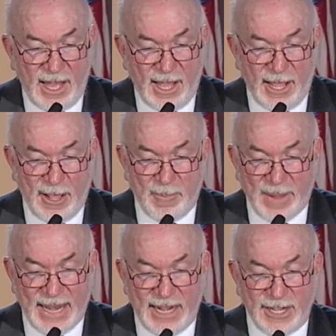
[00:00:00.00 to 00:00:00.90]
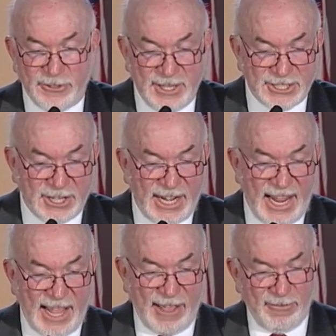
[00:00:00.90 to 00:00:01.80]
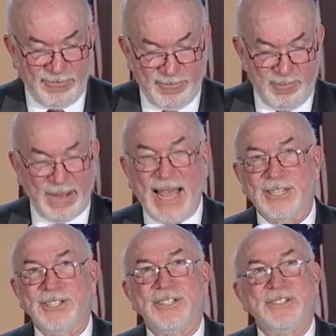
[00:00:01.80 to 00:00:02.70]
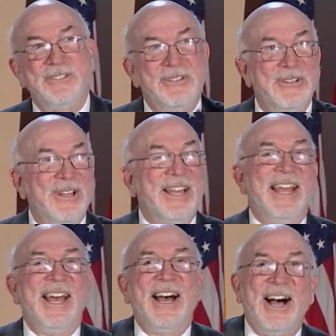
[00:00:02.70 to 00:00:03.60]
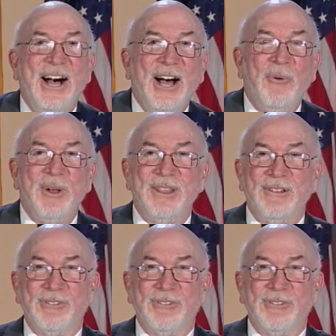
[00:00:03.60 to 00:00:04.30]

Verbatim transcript: And then the trees are going to have badges. With little